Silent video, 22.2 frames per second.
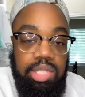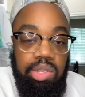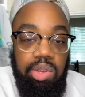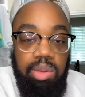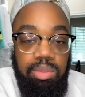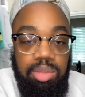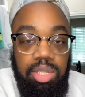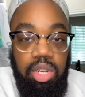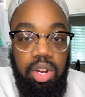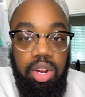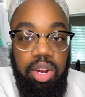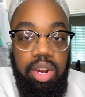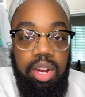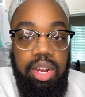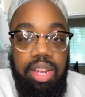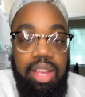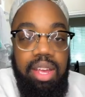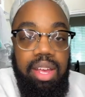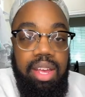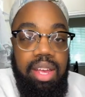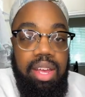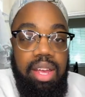is. So I'm
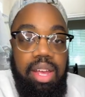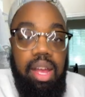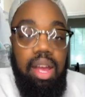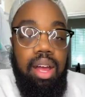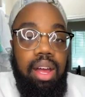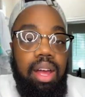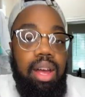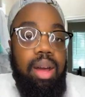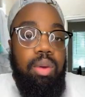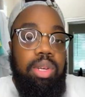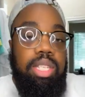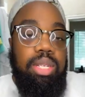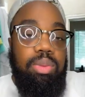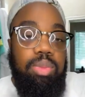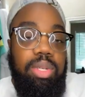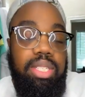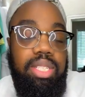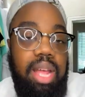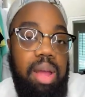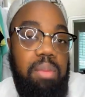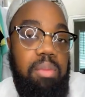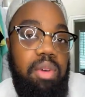sorry. Uh, what,
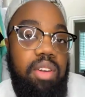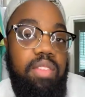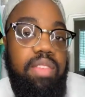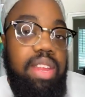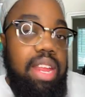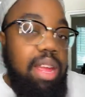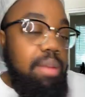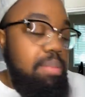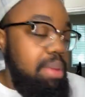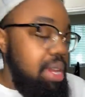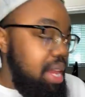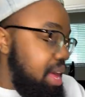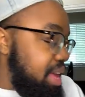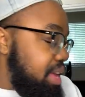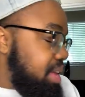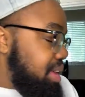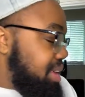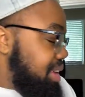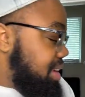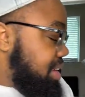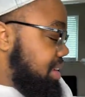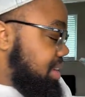what's that movie? They be
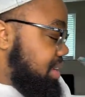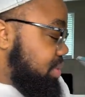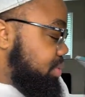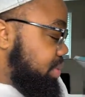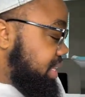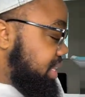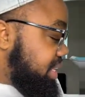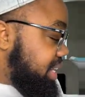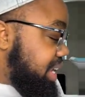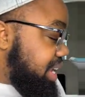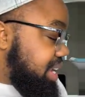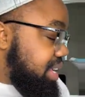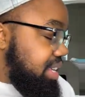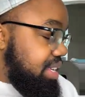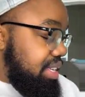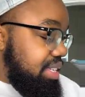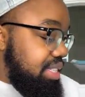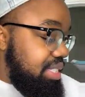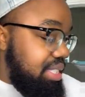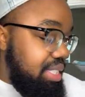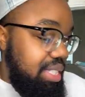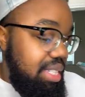like, what the day
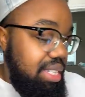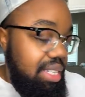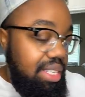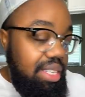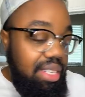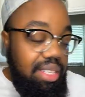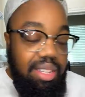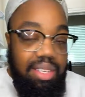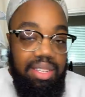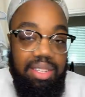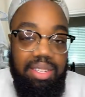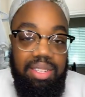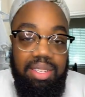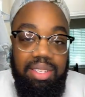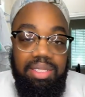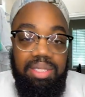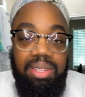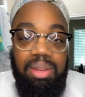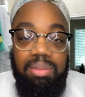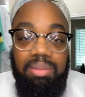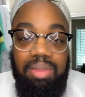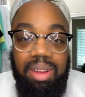is?
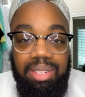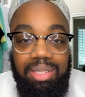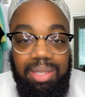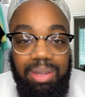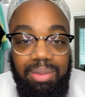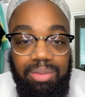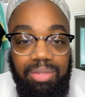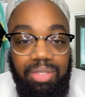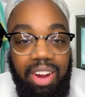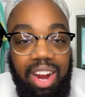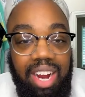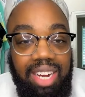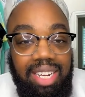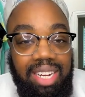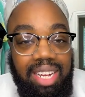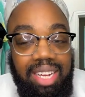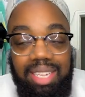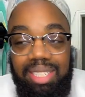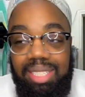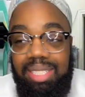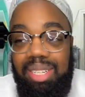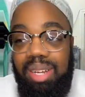It's some uh, some
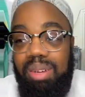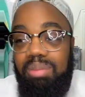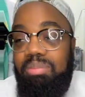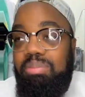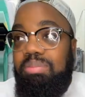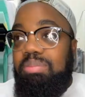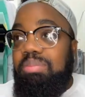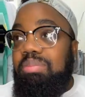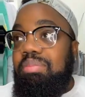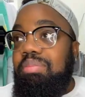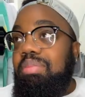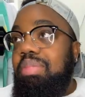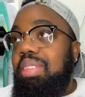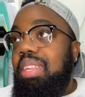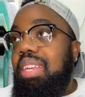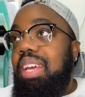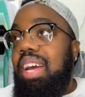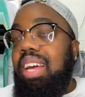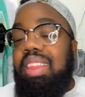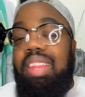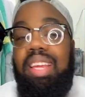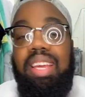Friday or something.
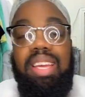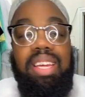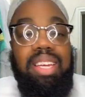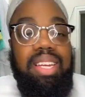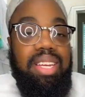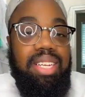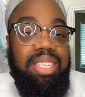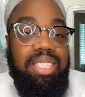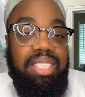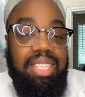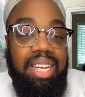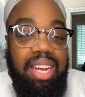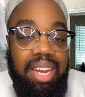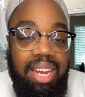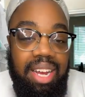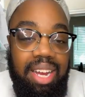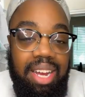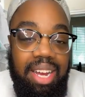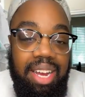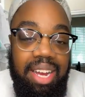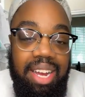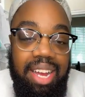I think it is.
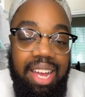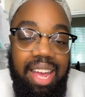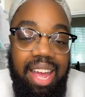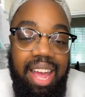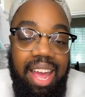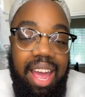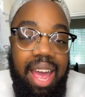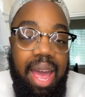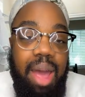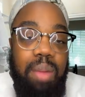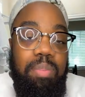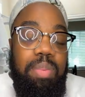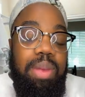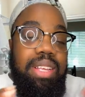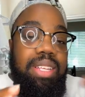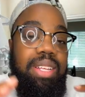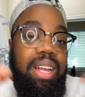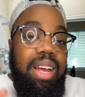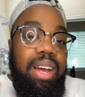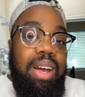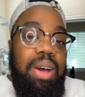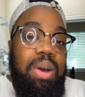Uh, happy